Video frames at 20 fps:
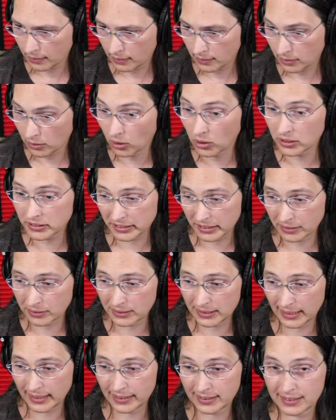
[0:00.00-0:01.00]
also
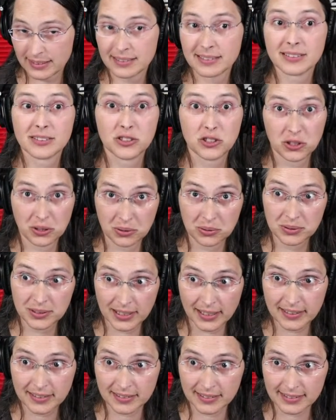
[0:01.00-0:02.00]
takes 2
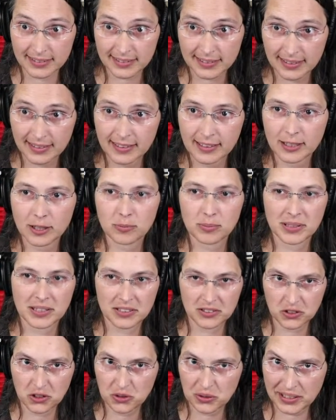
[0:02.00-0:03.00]
cycles, but there's
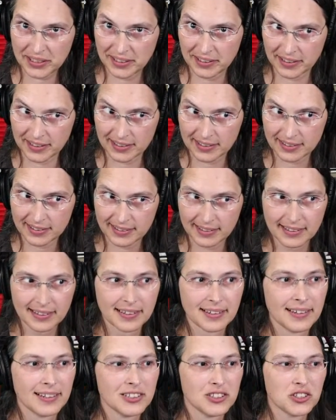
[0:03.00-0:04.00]
a trick here.
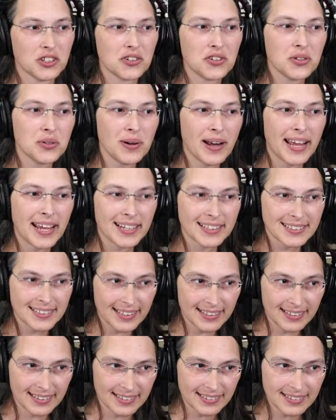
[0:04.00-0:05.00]
To do
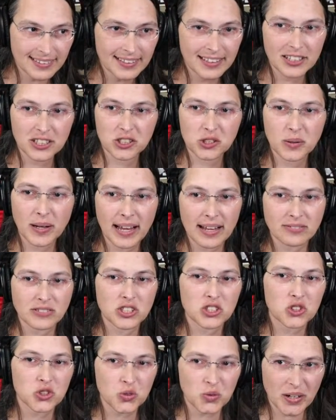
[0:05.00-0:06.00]
ASL, you have to
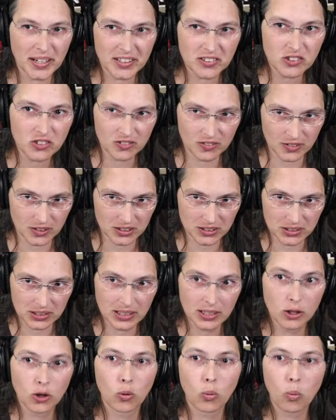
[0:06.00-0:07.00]
transfer
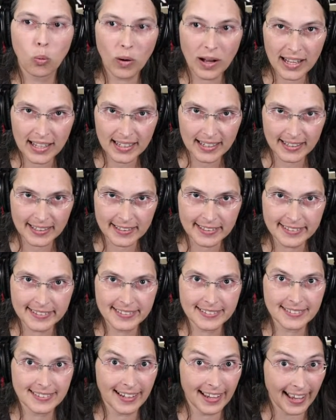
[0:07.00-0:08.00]
Y
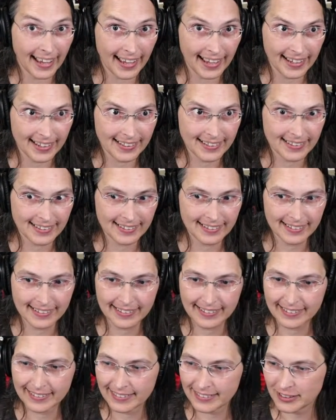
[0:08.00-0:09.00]
into A.
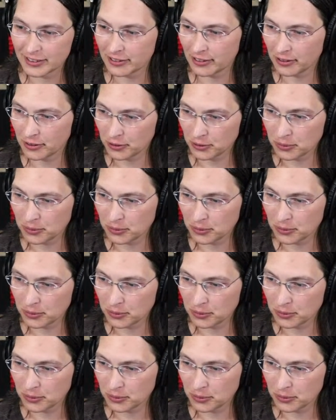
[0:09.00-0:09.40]
So